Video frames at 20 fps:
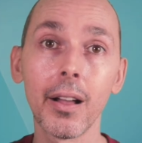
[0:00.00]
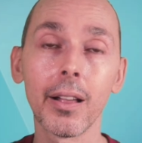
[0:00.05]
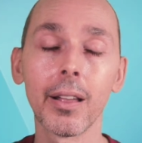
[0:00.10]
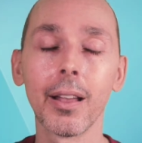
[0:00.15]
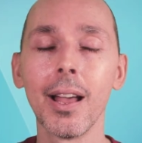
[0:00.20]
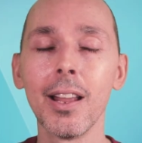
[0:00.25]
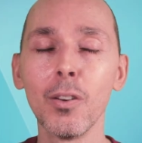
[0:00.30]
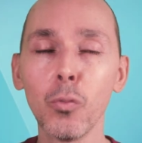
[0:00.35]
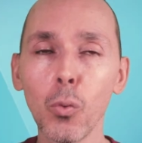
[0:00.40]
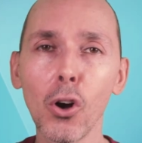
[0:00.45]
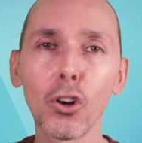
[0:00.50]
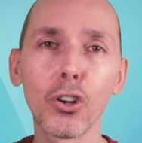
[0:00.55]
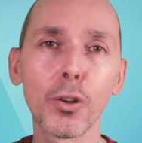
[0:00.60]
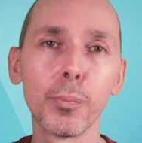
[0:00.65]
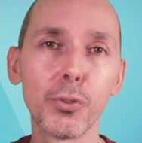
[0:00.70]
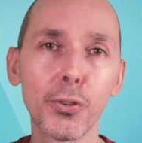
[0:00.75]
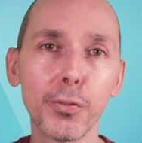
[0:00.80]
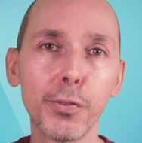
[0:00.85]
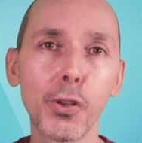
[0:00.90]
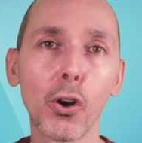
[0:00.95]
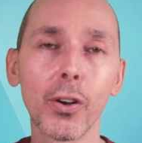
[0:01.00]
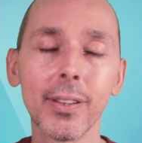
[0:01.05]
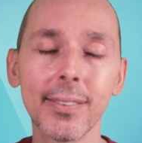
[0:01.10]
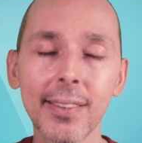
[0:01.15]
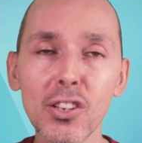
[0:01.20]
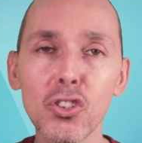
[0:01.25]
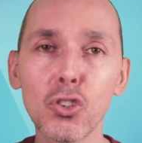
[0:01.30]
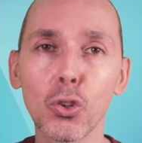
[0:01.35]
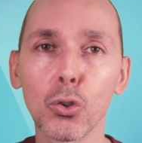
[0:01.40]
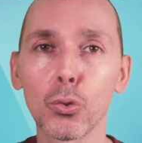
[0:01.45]
Hi, and welcome to VR
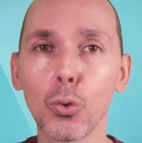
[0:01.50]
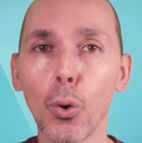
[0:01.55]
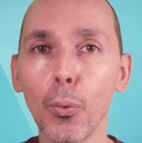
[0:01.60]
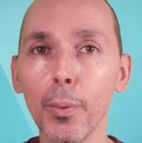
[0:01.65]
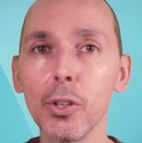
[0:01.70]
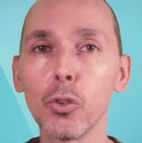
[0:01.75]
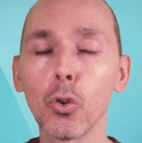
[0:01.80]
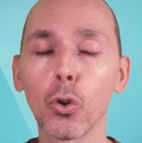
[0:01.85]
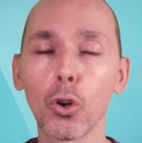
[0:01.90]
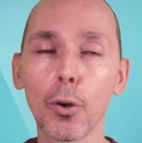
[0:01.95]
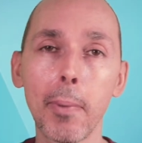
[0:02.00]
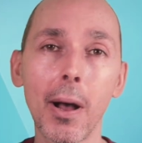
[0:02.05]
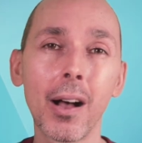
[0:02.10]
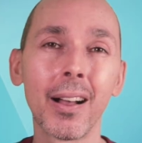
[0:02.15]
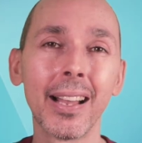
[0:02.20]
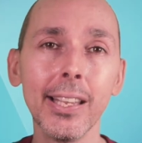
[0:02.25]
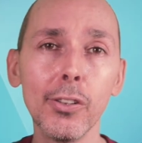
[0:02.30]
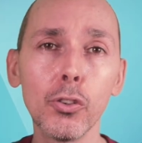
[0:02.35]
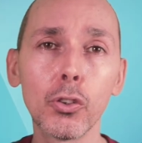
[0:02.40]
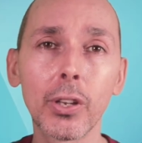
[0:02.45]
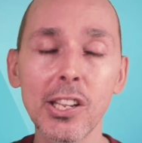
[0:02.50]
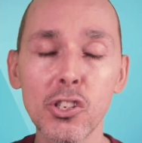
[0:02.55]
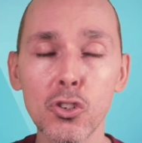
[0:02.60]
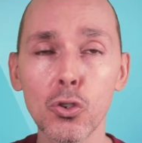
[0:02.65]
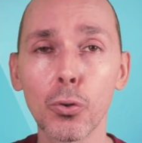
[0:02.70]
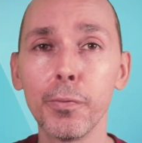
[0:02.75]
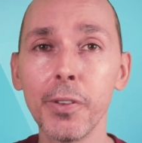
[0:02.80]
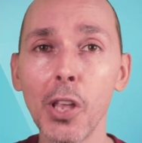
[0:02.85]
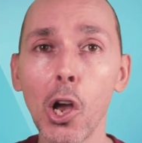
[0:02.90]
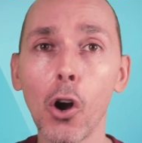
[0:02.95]
Essentials, where we talk about
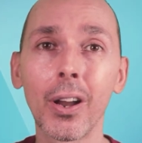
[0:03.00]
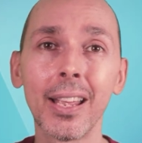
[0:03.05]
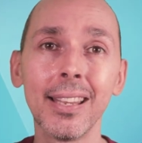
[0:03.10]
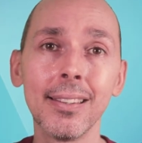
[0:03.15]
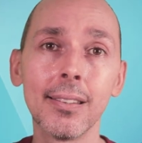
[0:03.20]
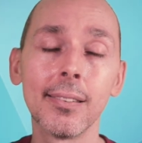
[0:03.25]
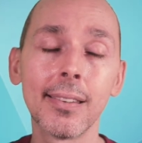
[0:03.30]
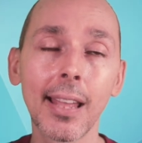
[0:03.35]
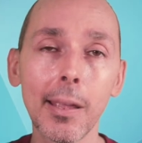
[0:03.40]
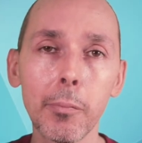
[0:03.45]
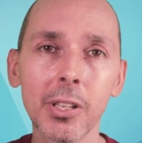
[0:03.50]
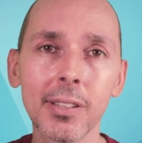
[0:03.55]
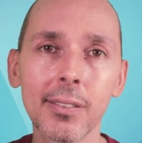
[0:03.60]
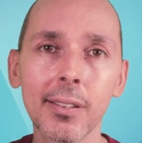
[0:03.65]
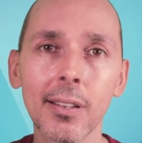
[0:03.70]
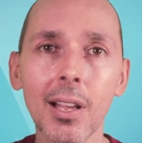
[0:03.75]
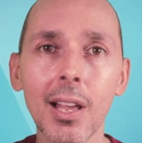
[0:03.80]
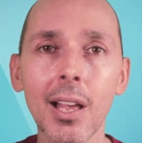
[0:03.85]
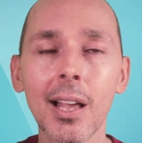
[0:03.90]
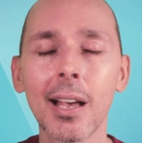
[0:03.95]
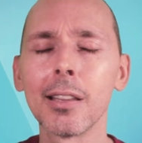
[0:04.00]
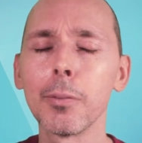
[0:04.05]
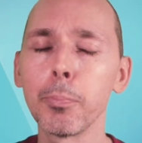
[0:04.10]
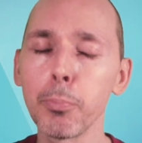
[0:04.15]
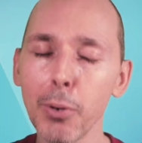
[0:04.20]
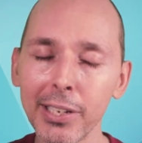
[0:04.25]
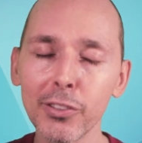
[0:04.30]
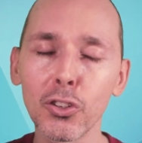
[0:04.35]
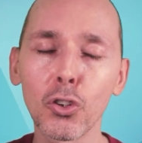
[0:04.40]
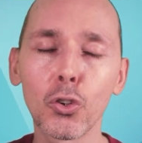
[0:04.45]
educational VR entertainment and
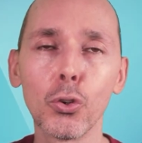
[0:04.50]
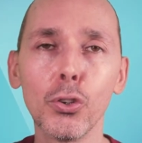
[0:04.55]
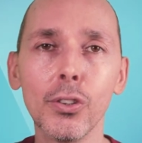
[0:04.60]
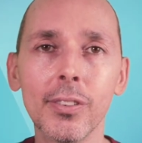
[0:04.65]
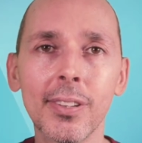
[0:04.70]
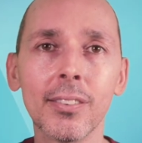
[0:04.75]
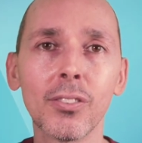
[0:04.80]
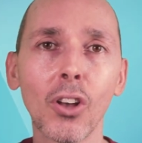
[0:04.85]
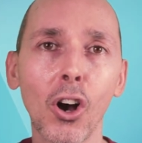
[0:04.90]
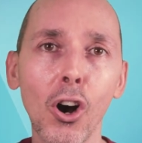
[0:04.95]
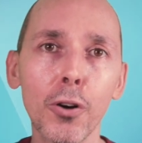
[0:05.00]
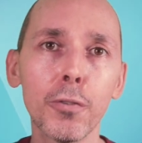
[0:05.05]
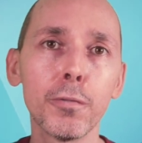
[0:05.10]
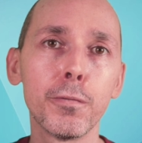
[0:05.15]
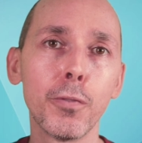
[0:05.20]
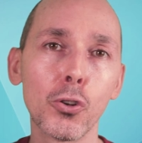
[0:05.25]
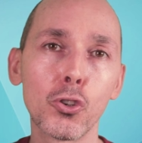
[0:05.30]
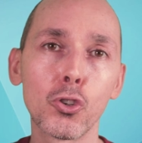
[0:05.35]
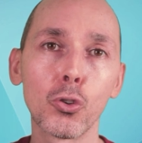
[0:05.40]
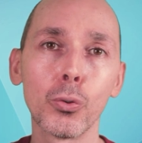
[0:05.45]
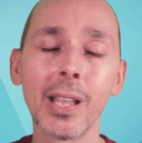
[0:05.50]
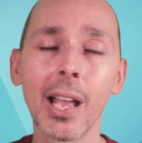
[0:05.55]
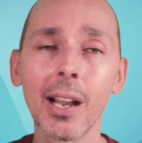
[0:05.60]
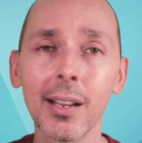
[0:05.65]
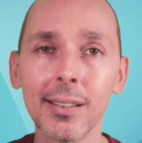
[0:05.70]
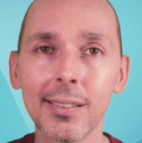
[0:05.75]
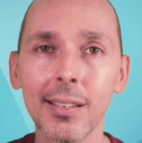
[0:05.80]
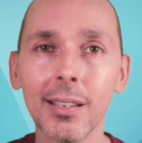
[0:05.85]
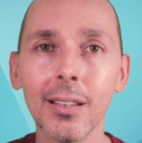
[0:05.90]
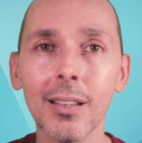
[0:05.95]
the practical uses of virtual
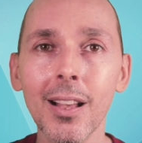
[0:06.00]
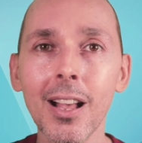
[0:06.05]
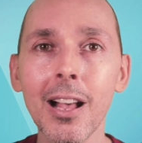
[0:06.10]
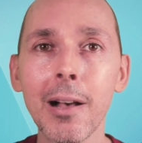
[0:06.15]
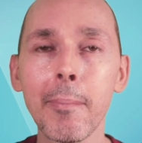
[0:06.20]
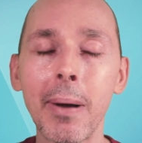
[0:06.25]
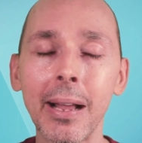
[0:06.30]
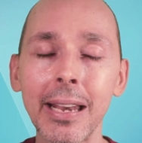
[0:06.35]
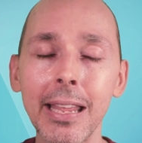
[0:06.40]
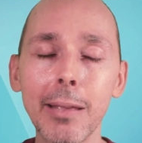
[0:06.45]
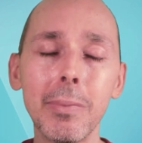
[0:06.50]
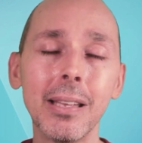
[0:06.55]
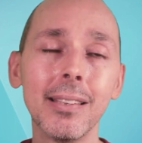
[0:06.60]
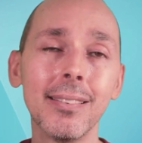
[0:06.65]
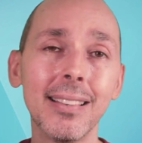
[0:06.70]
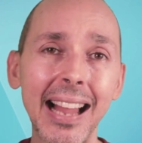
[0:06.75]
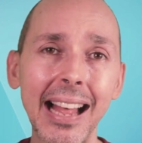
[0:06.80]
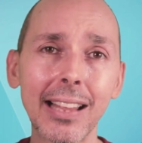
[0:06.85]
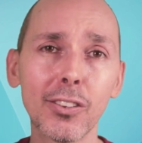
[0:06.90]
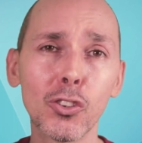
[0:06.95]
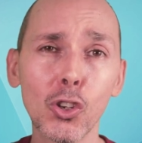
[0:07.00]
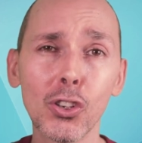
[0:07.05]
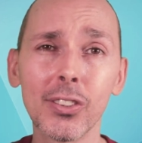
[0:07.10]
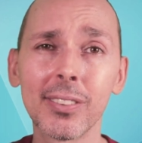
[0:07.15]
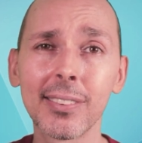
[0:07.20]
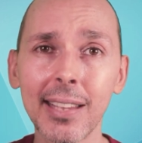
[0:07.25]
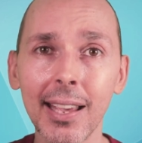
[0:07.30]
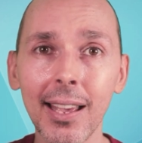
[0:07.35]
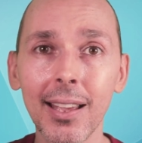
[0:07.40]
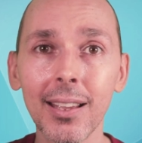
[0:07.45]
reality. My name is Laz
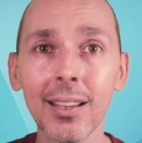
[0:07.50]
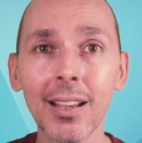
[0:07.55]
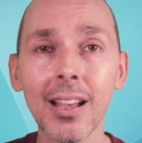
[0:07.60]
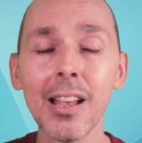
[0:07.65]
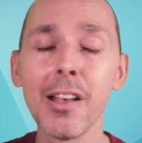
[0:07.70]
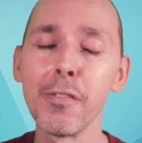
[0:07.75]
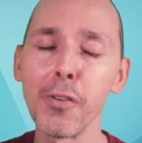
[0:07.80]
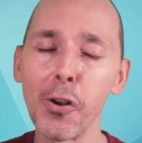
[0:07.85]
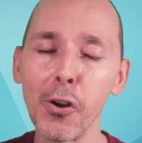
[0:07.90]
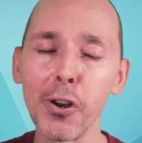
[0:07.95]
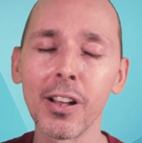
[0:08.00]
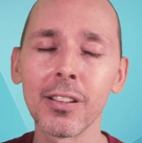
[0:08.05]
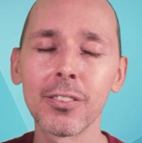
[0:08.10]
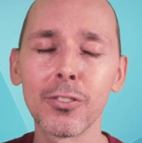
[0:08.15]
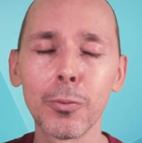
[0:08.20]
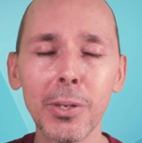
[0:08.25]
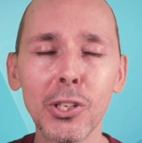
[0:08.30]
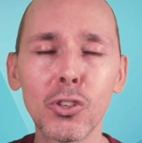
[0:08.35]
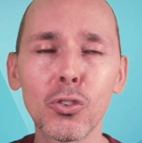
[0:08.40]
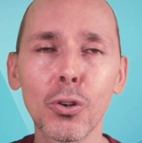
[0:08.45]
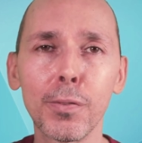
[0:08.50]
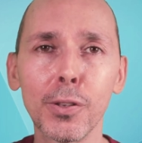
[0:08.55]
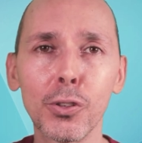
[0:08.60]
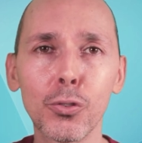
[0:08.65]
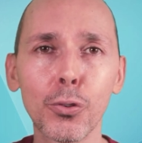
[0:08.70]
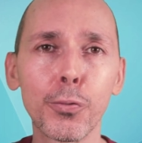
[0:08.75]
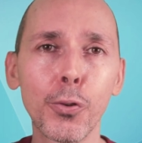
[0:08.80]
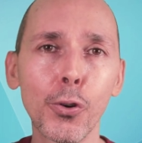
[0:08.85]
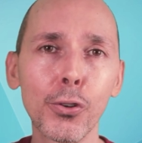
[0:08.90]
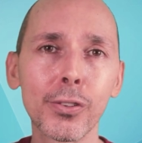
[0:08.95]
USK. Very nice to meet you if
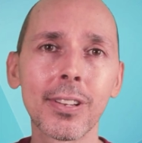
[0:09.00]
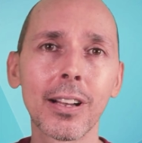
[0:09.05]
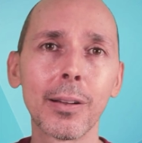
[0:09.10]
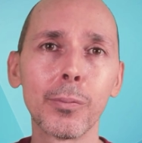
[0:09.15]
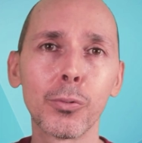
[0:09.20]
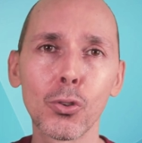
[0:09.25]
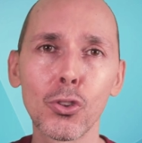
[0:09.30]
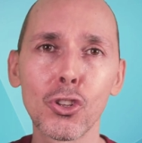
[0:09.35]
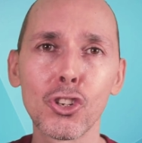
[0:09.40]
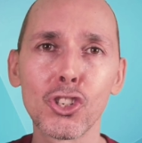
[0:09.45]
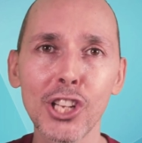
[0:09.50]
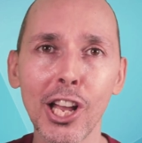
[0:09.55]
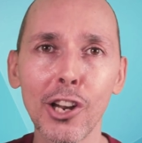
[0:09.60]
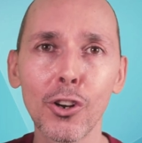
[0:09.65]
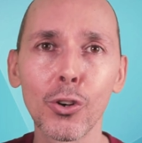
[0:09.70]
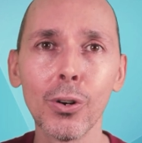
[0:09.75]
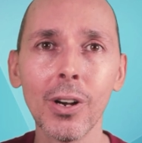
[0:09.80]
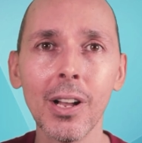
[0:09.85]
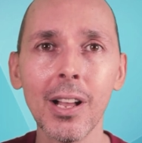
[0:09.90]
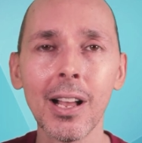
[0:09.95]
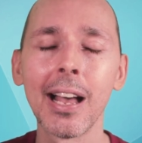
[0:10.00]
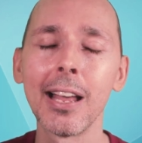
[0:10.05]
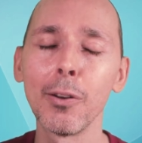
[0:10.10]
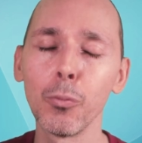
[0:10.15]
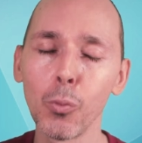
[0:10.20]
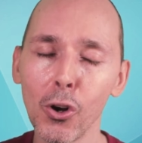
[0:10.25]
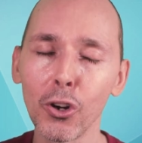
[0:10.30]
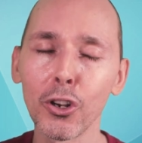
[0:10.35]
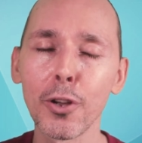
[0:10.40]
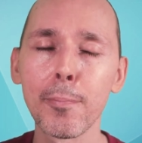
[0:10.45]
it's your first time to the channel,
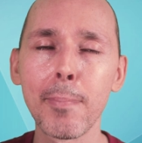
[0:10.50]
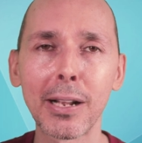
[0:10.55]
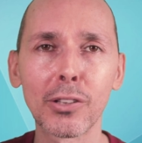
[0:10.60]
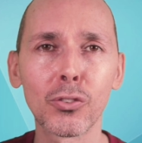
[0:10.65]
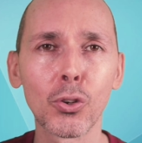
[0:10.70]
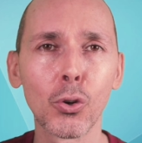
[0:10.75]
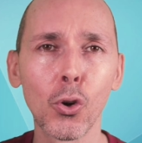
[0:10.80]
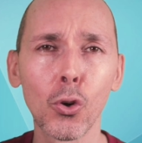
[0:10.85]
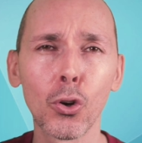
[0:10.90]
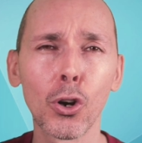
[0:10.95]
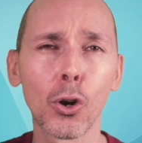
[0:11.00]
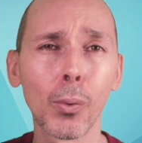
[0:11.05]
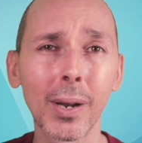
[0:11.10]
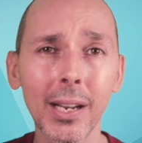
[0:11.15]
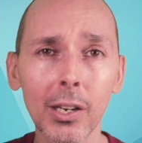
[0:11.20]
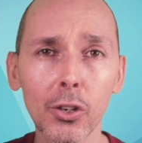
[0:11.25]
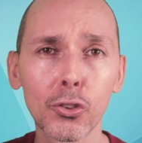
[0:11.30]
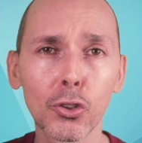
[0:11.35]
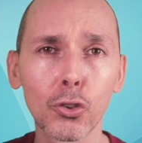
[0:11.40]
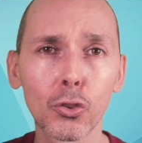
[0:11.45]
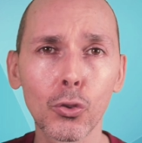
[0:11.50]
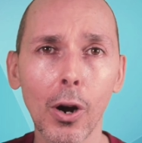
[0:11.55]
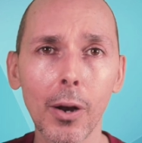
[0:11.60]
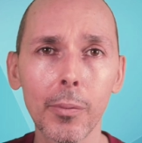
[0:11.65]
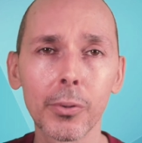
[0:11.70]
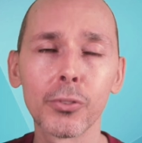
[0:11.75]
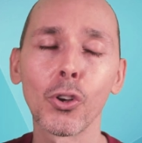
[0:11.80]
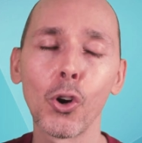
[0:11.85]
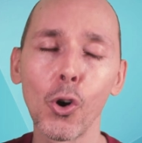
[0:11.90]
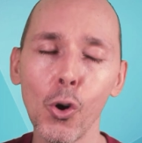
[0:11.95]
and welcome back to all our regular
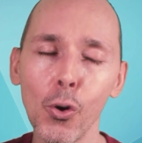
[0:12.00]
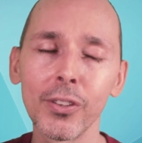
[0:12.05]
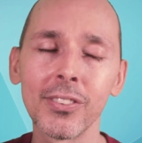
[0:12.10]
subscribers.